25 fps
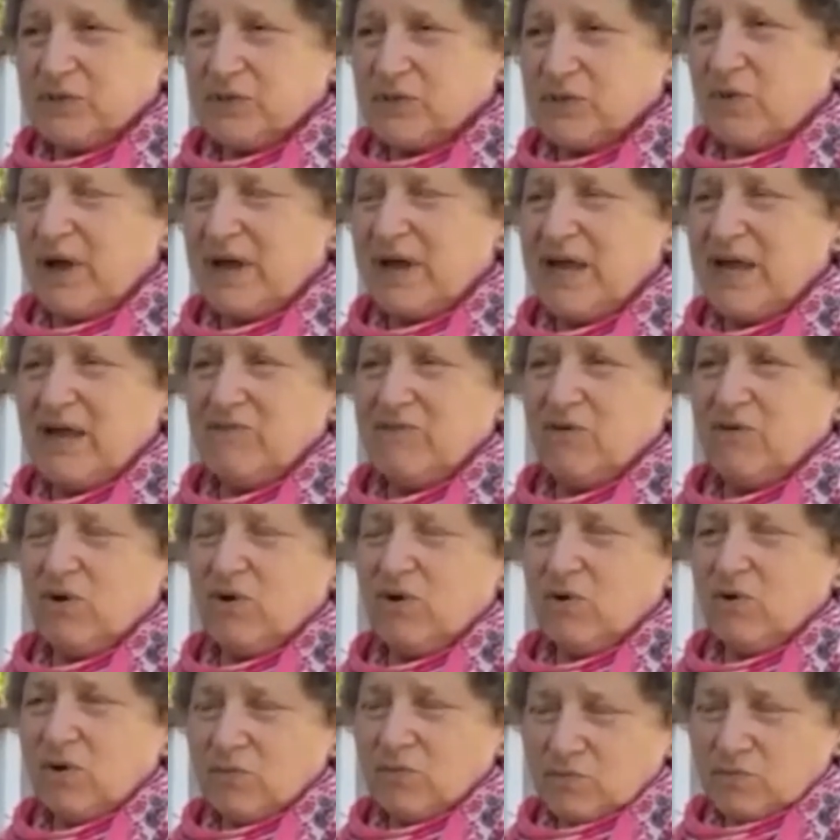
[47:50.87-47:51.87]
So I have
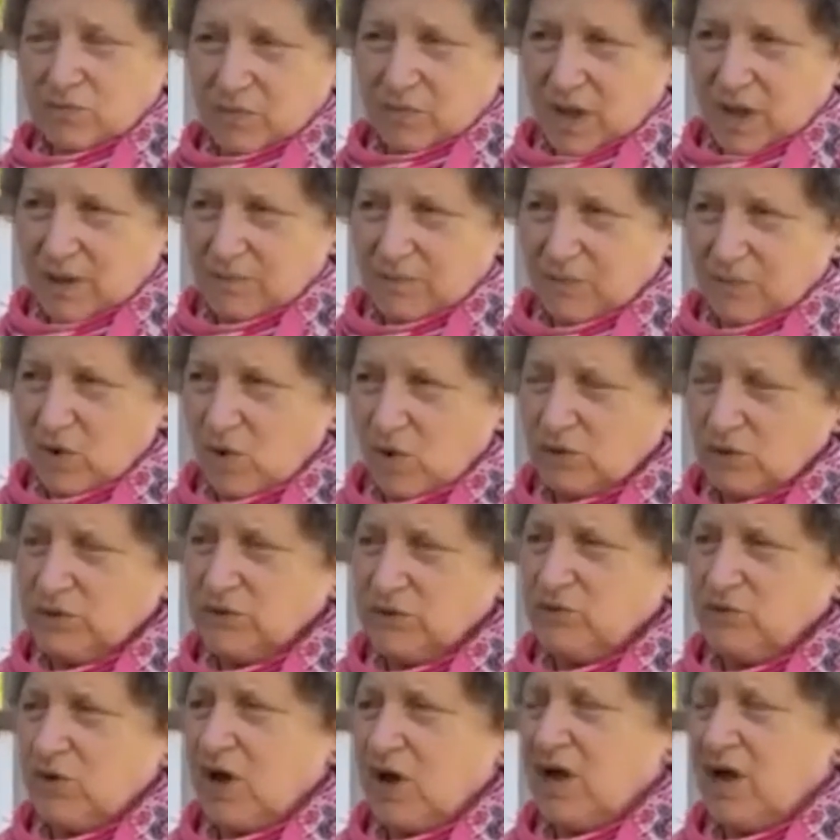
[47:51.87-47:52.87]
um,
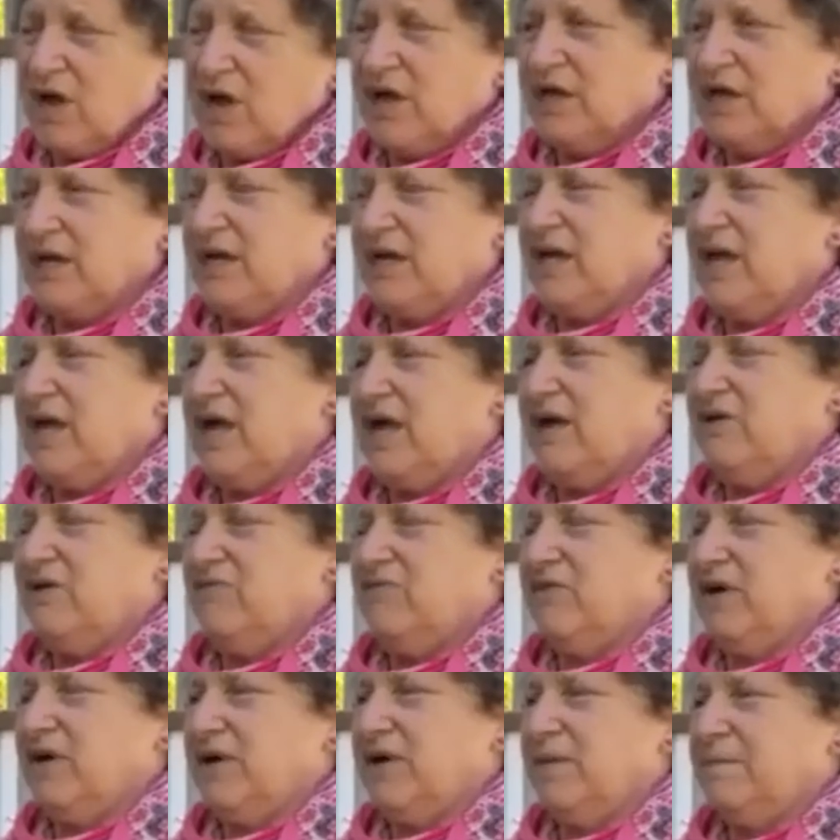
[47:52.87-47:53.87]
goldenrod, I have
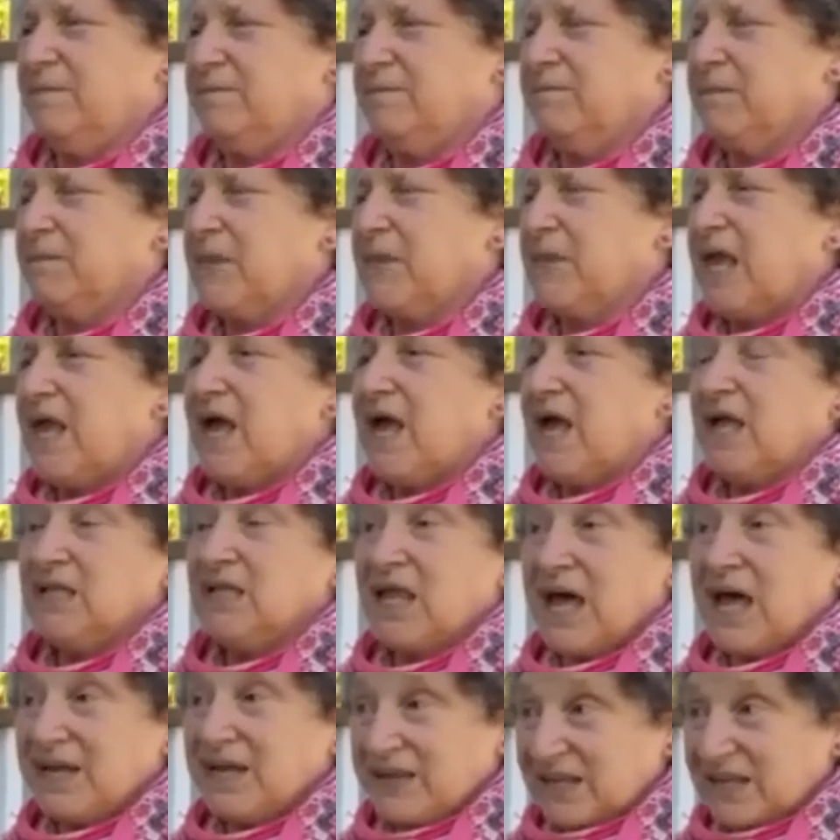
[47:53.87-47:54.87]
um, a
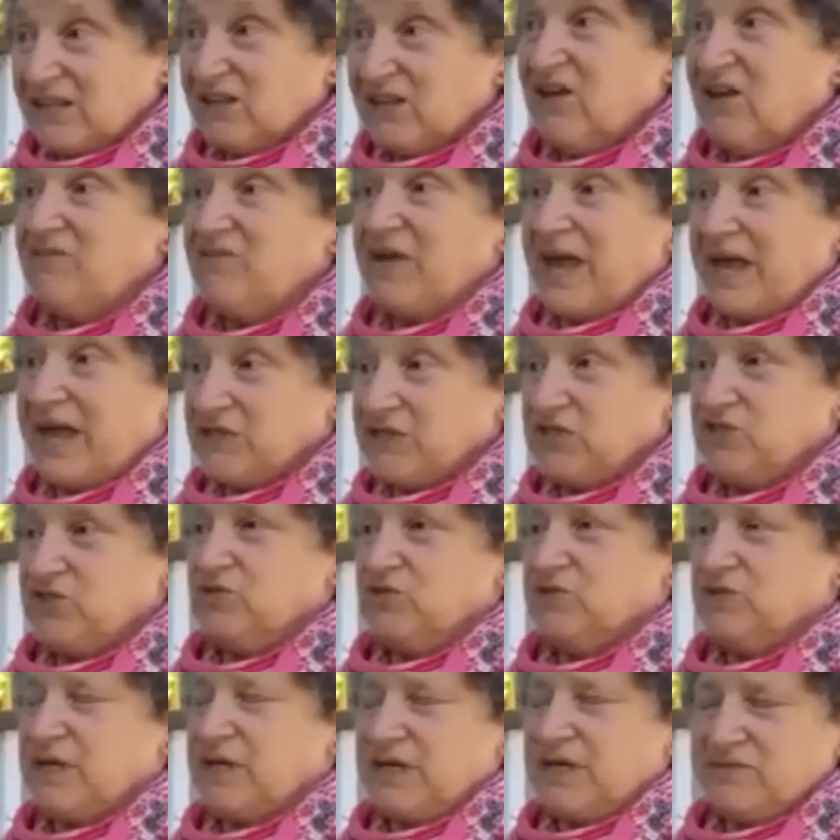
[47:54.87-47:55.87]
lot, they love
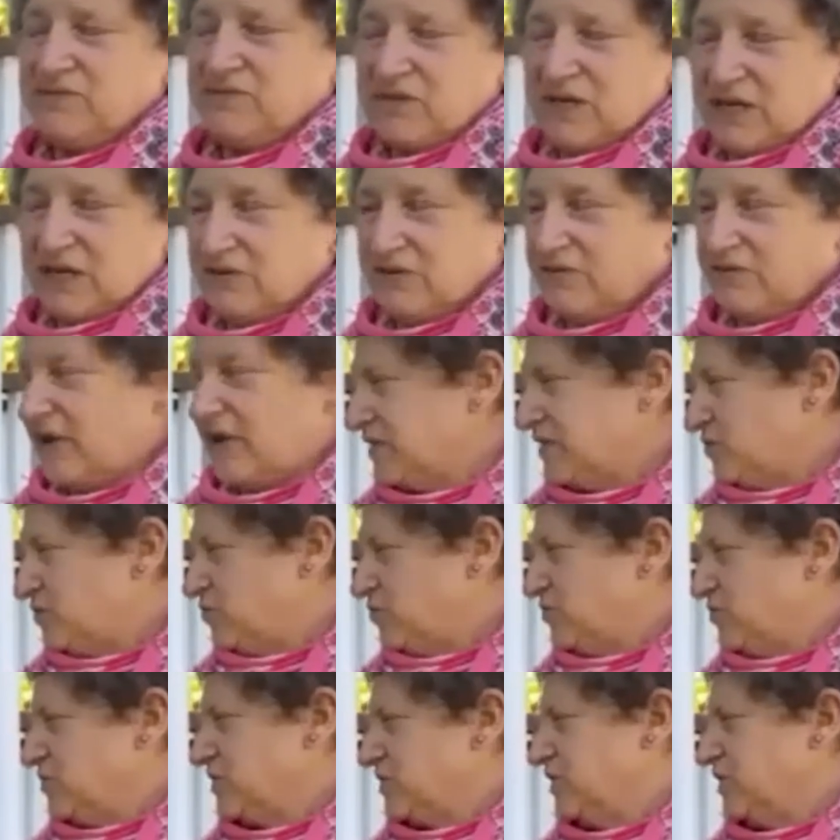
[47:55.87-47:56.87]
asters. I have native
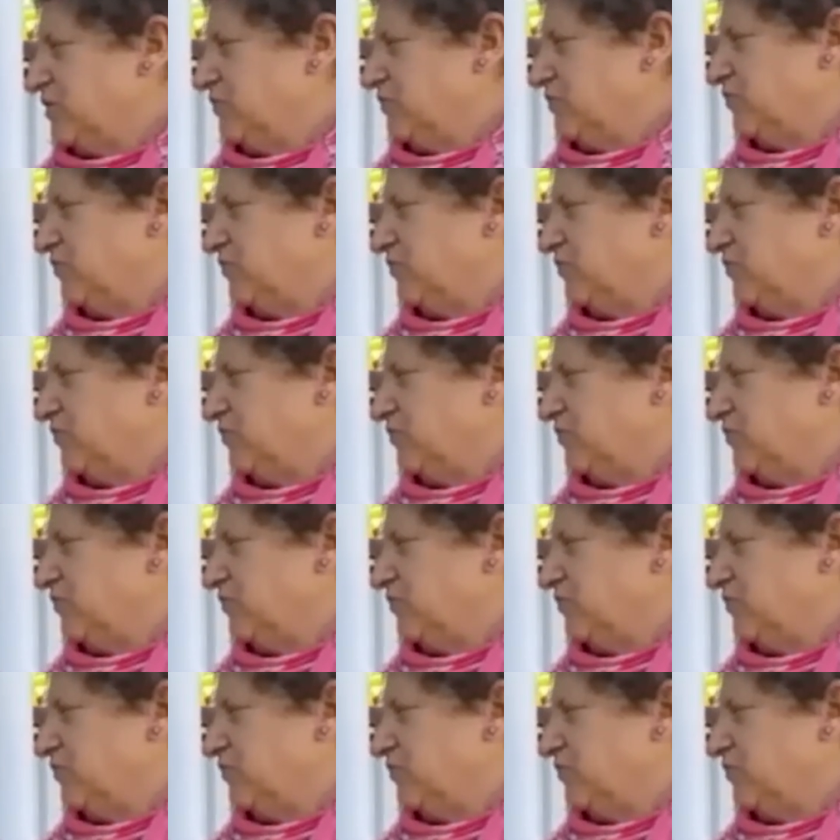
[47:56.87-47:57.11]
asters in the